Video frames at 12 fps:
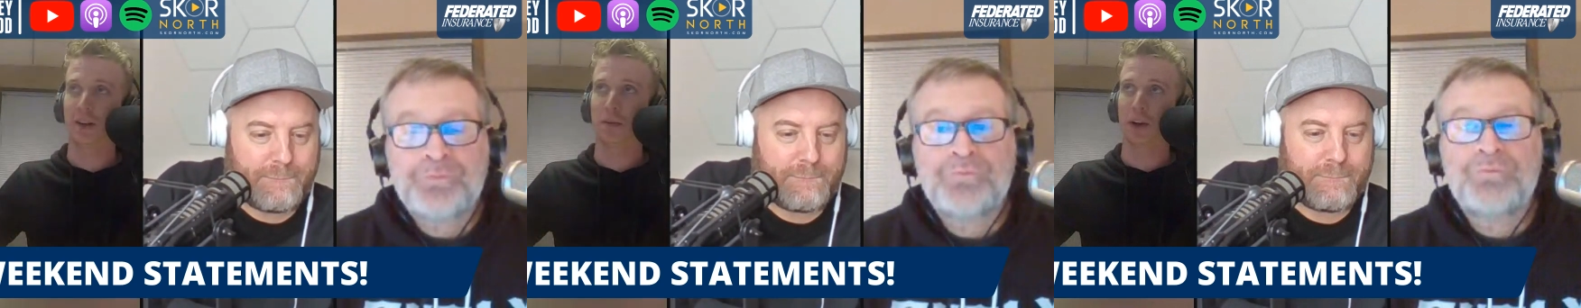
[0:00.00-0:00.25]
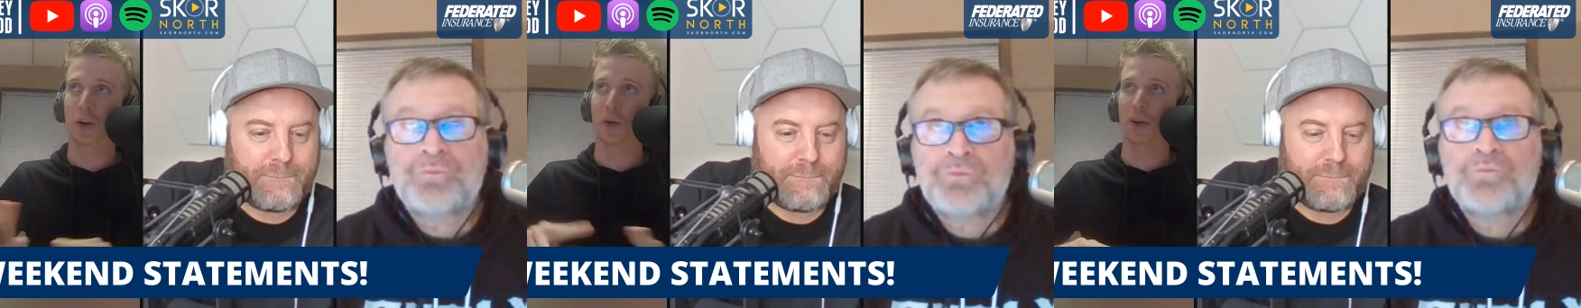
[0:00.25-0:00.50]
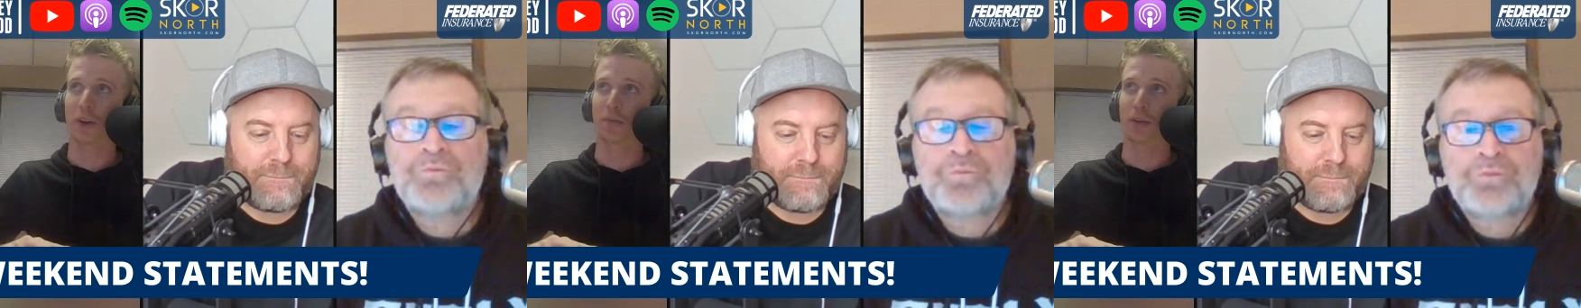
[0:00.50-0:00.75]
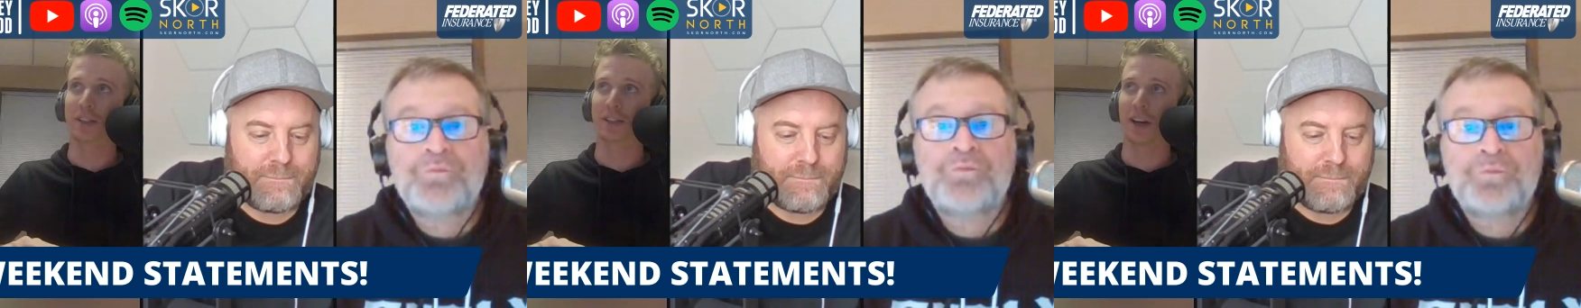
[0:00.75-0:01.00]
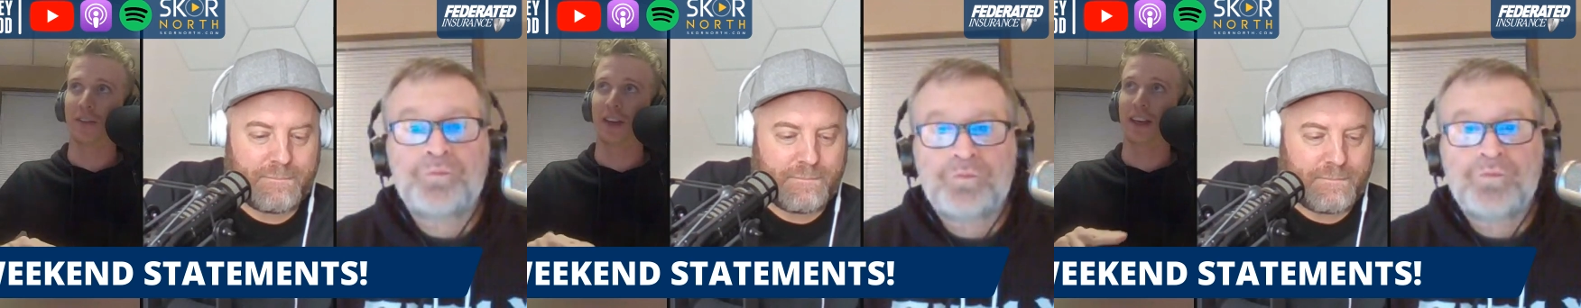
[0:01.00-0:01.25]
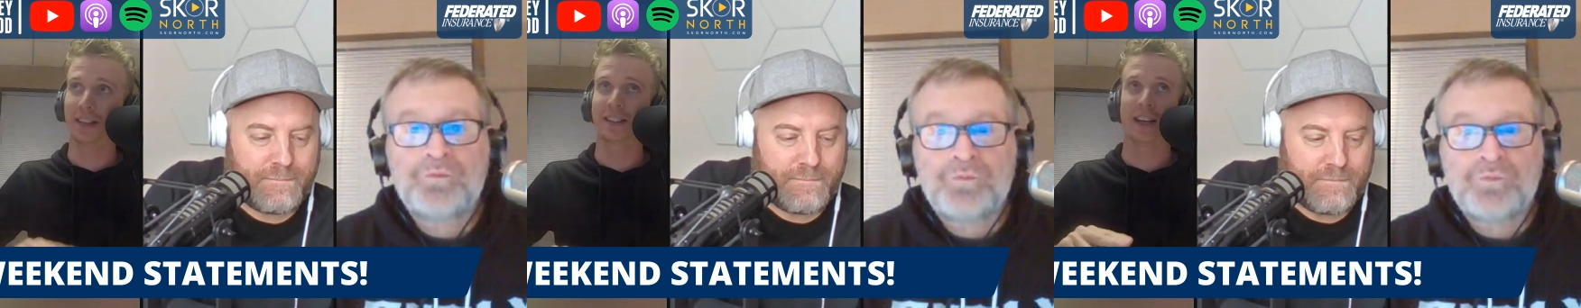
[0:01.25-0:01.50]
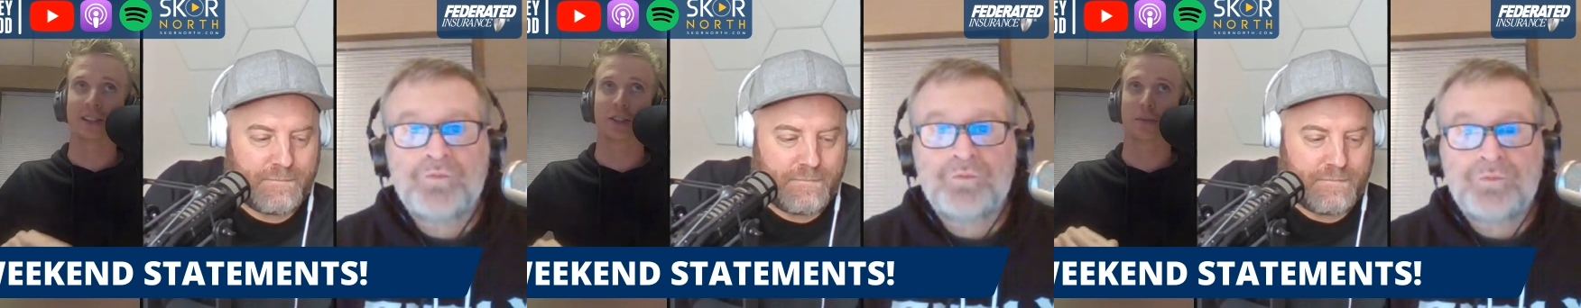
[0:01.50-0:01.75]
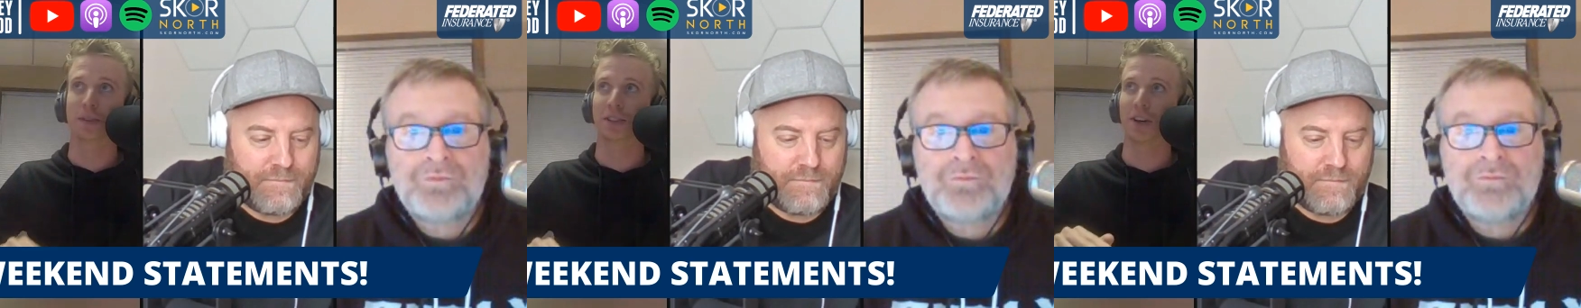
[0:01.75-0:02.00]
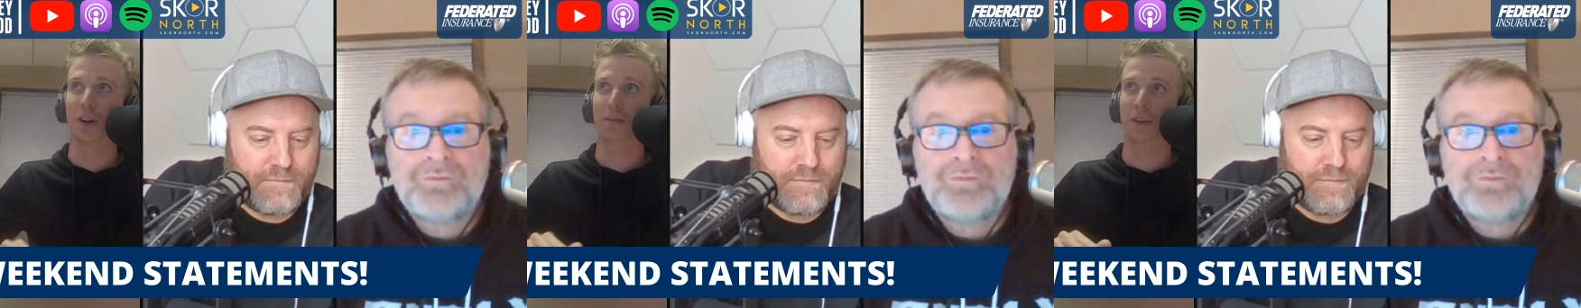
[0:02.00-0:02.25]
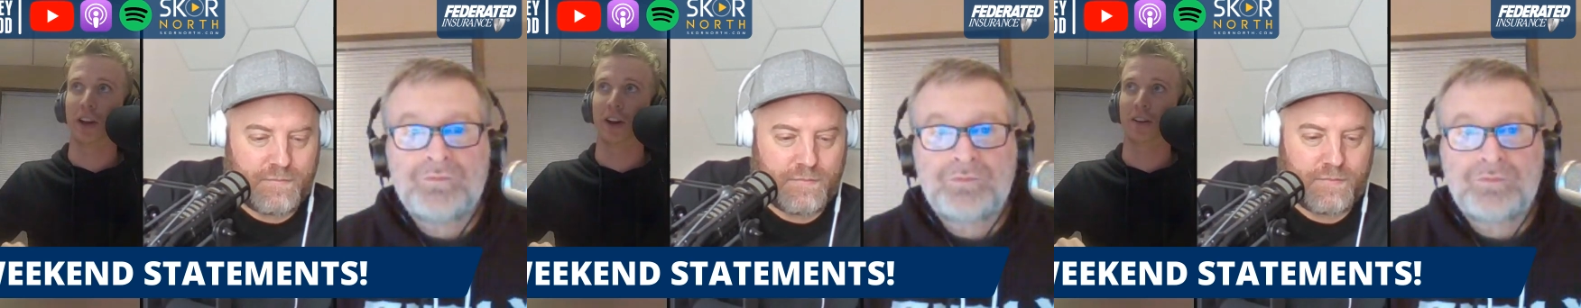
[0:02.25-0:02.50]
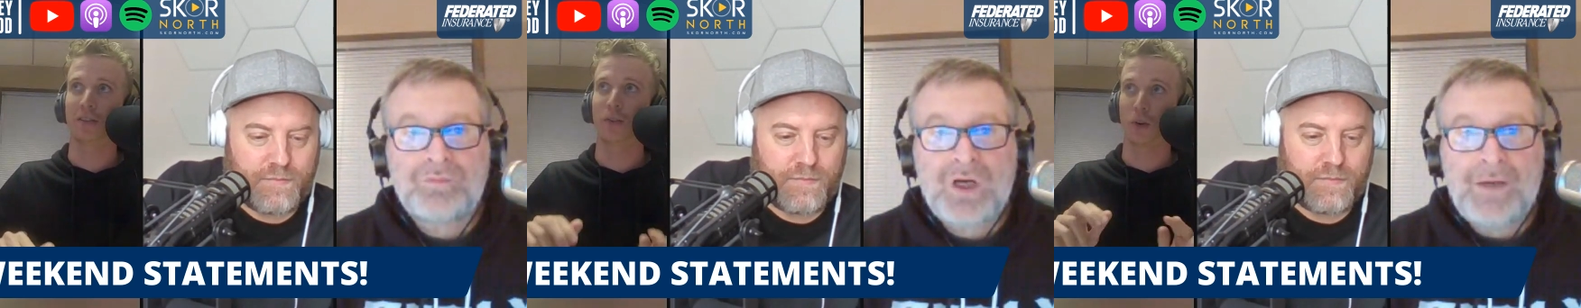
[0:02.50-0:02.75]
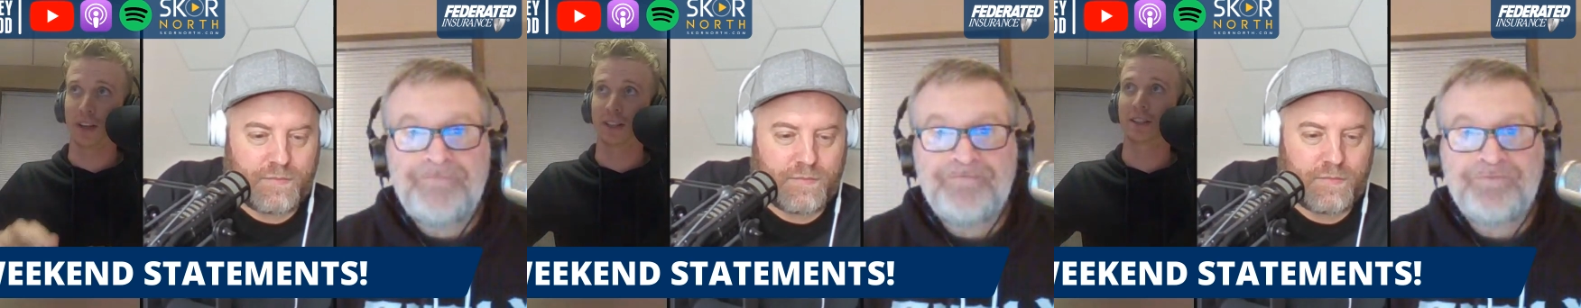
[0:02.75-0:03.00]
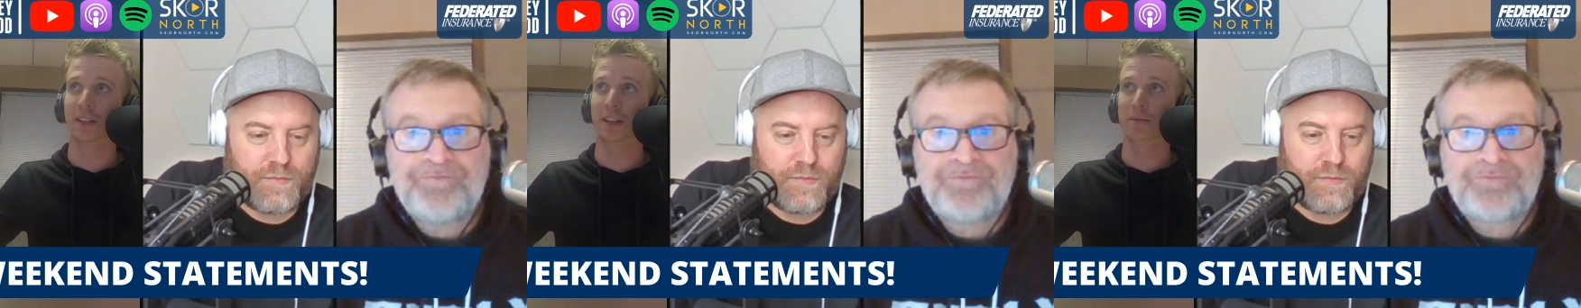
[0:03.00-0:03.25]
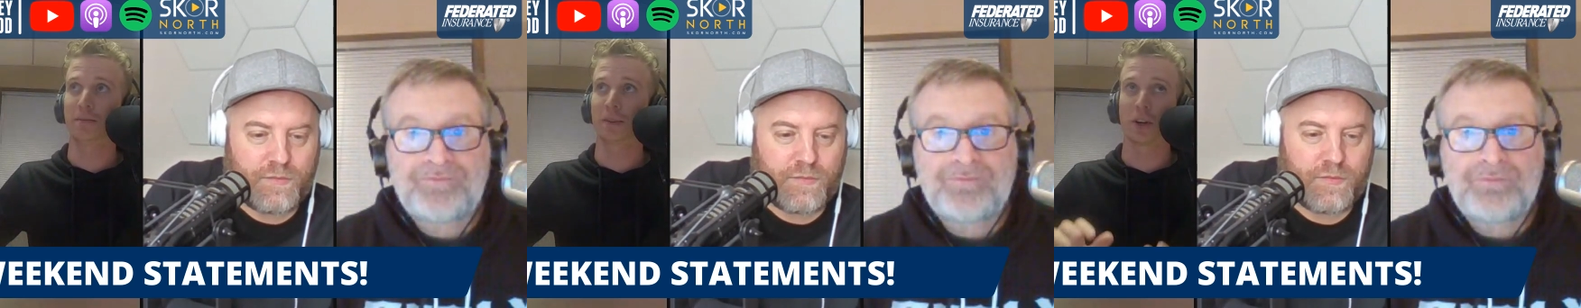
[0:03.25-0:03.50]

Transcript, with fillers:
Speaker 1: but Kirill Kaprizov is a superstar player for his team.